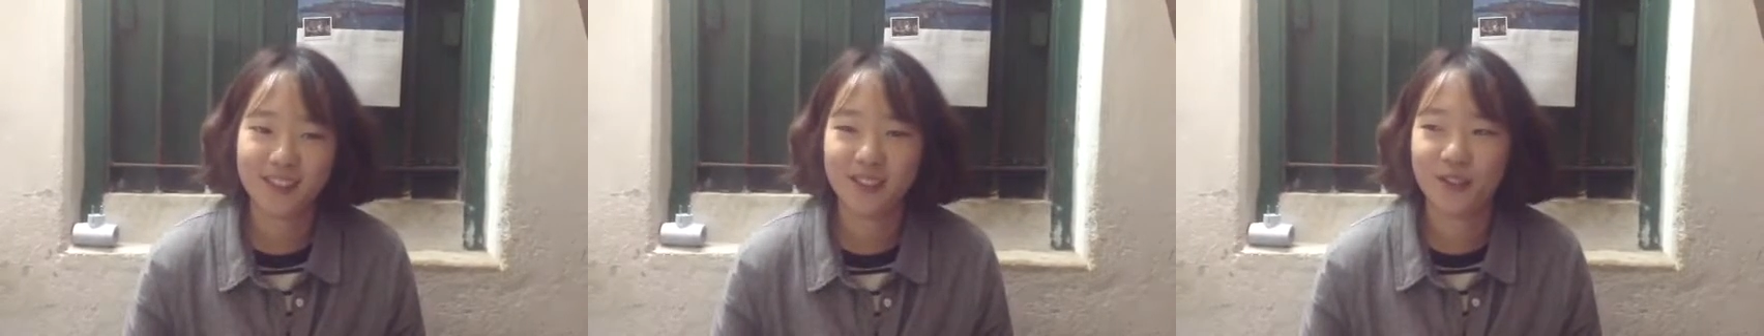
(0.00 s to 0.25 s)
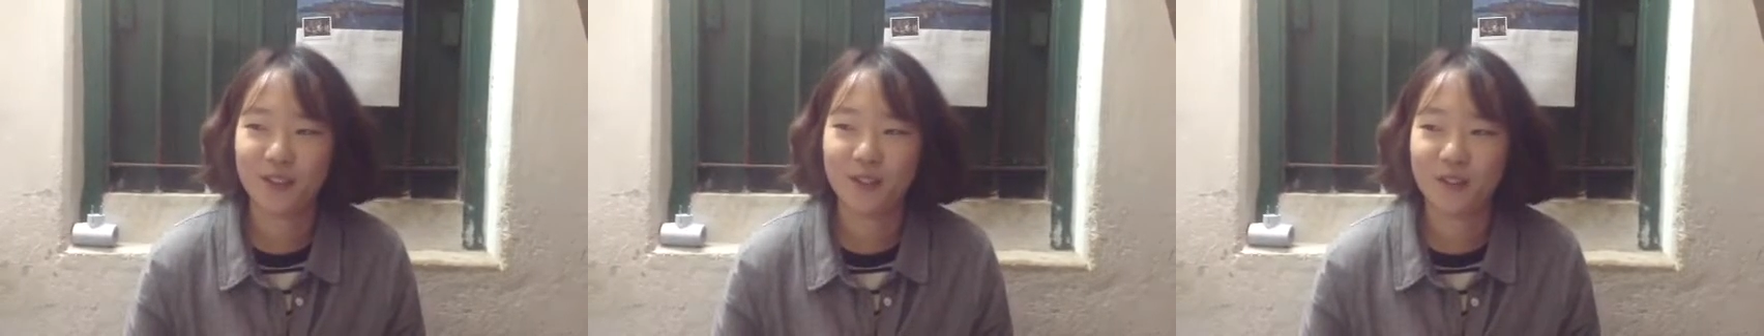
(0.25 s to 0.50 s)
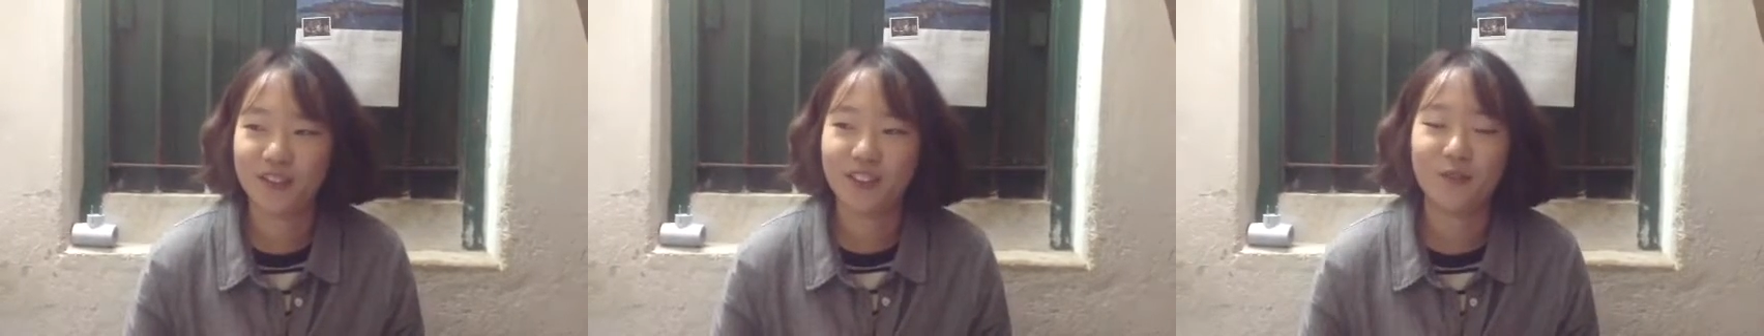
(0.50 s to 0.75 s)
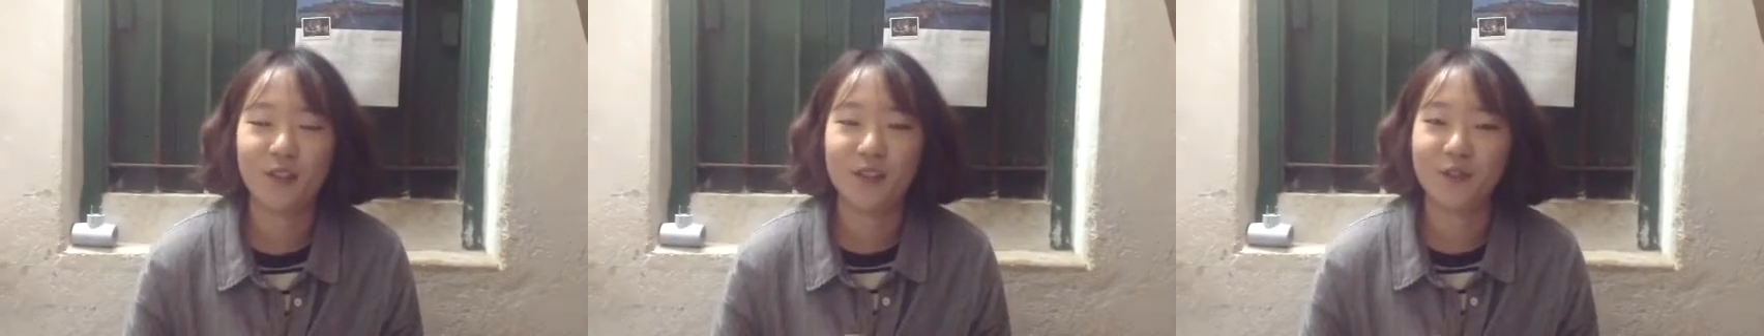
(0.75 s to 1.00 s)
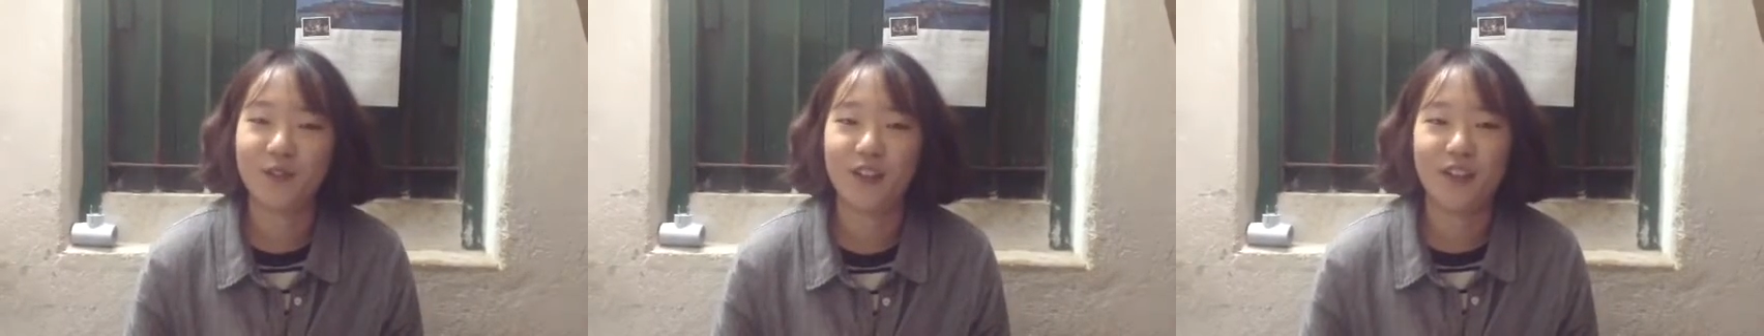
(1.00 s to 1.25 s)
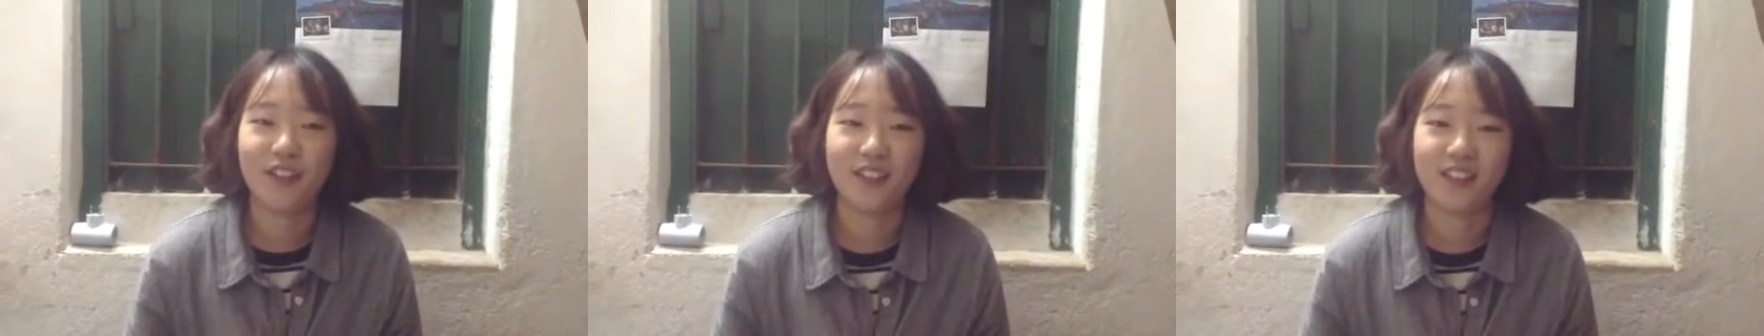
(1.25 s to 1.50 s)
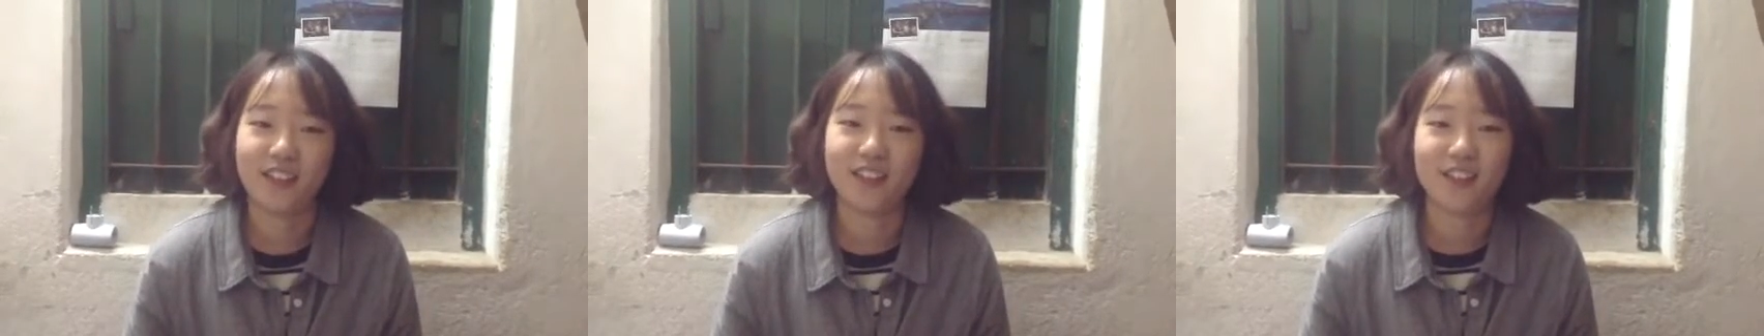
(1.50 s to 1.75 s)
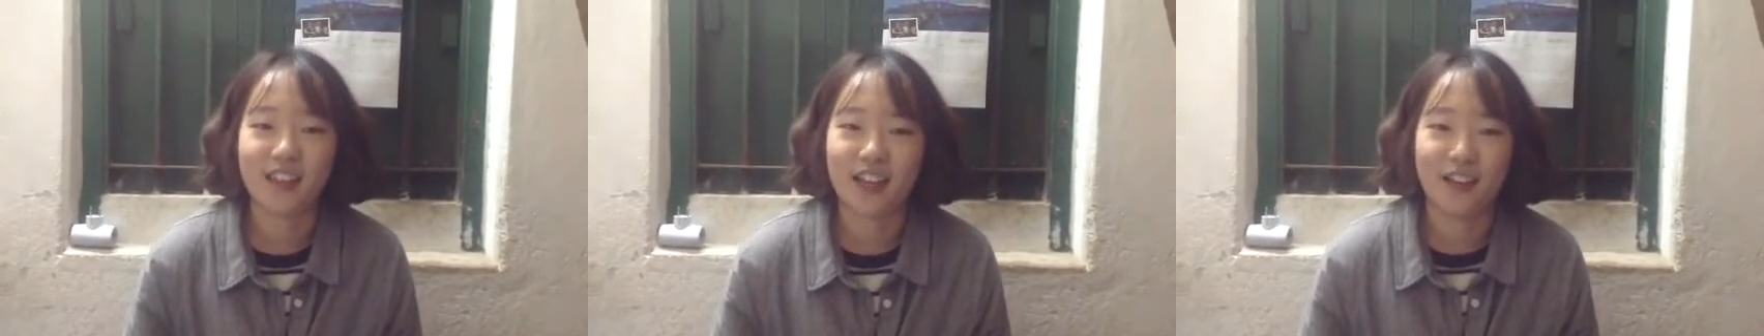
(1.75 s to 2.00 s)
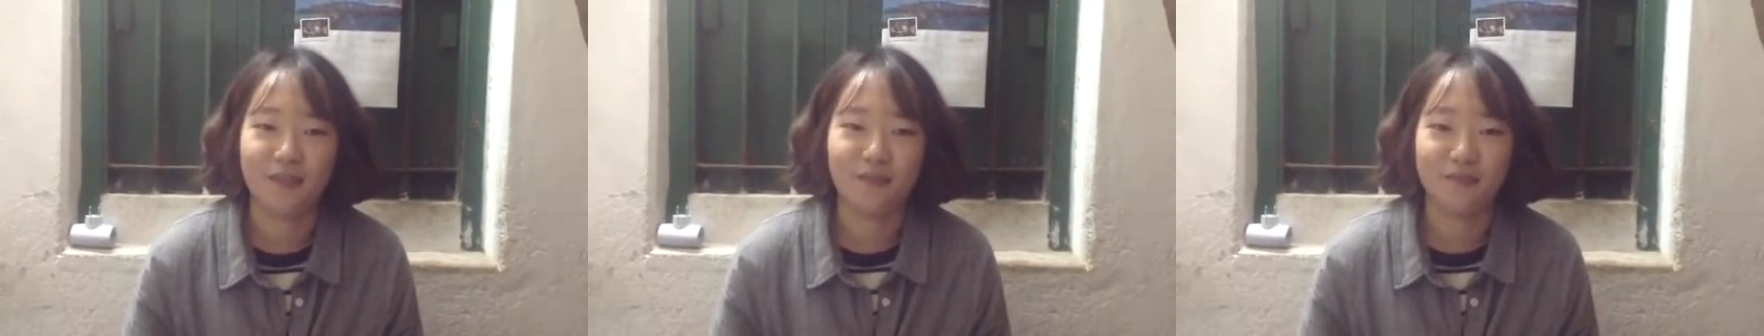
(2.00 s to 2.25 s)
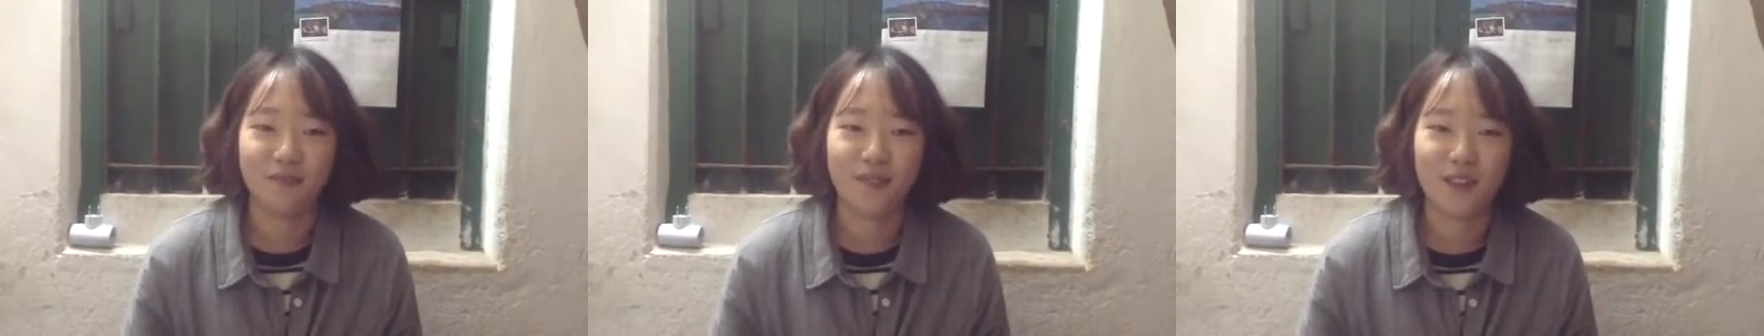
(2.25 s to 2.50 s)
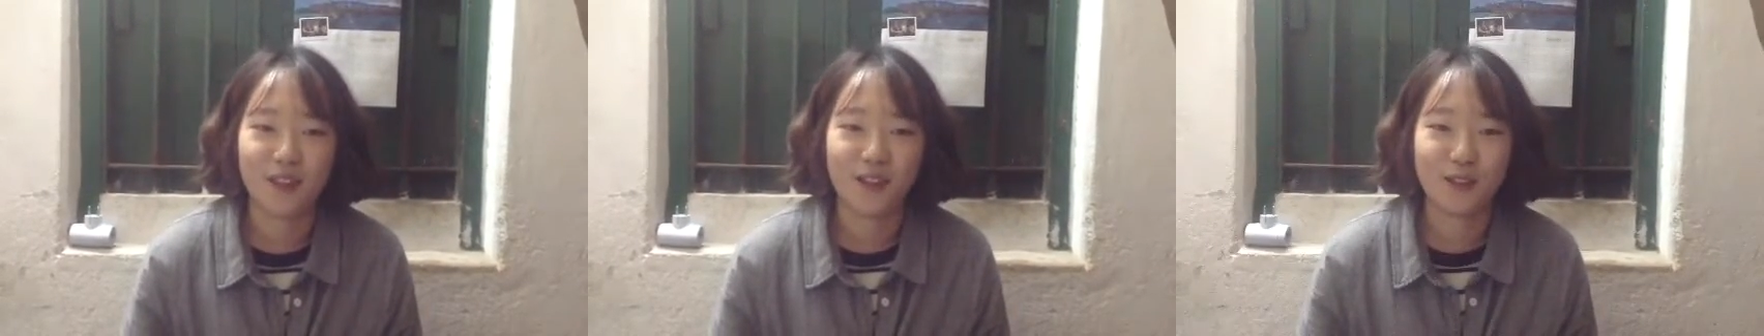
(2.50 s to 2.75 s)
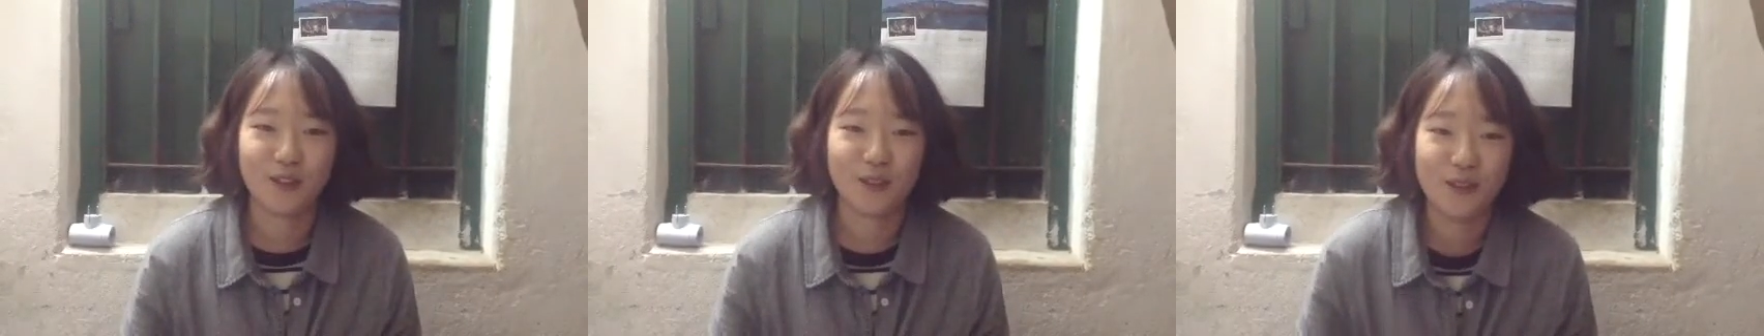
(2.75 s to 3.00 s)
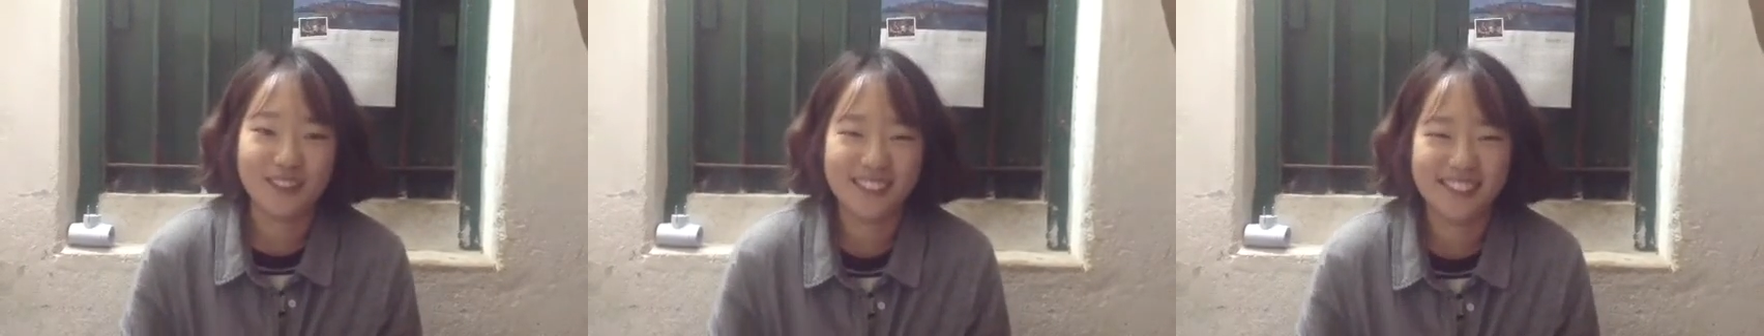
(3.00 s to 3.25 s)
so it was very nice time. Thank you.